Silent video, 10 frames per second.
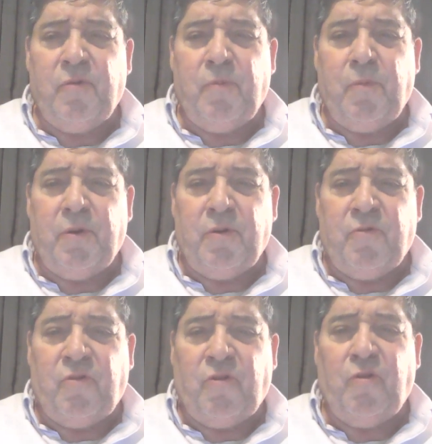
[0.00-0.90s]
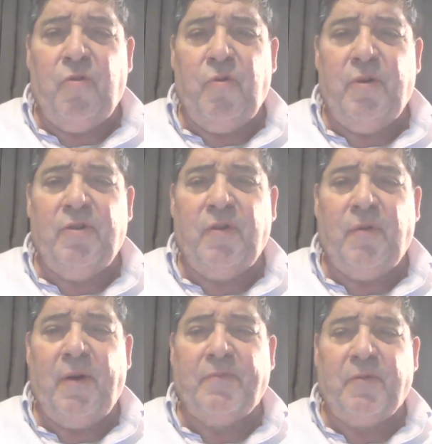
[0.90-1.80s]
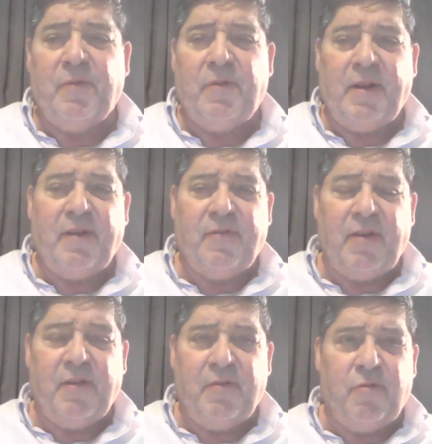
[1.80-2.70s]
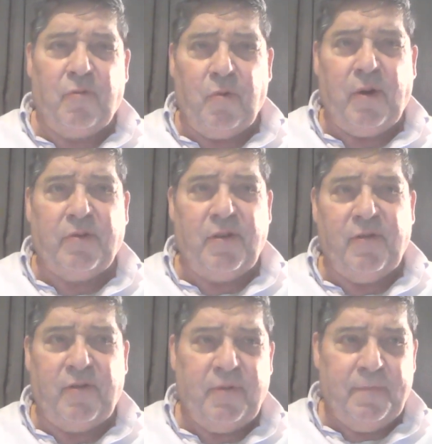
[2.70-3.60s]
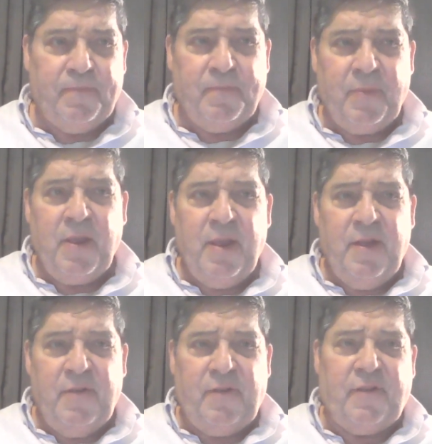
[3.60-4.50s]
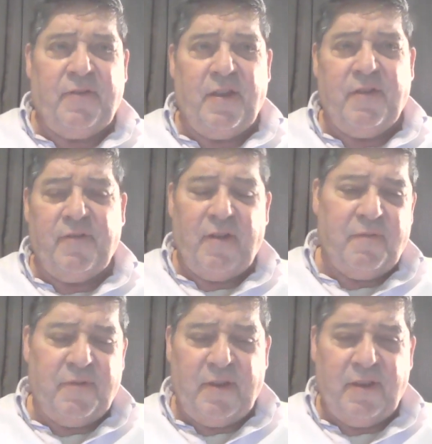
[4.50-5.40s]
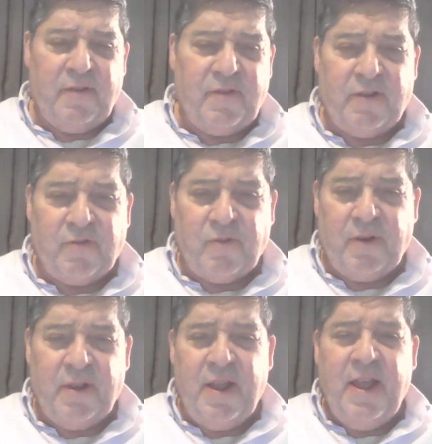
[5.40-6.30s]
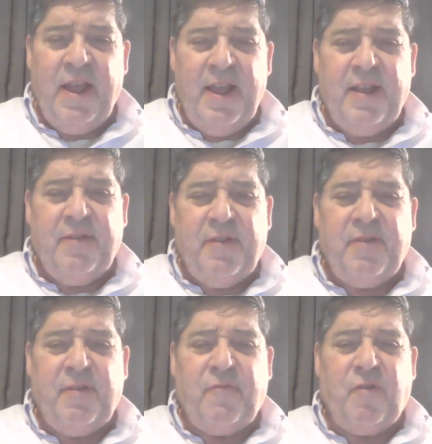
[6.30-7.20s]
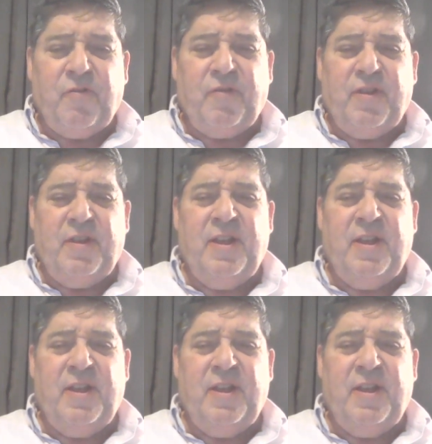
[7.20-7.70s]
would ensue until after, like I said, throughout this 16th, 17th century. And the first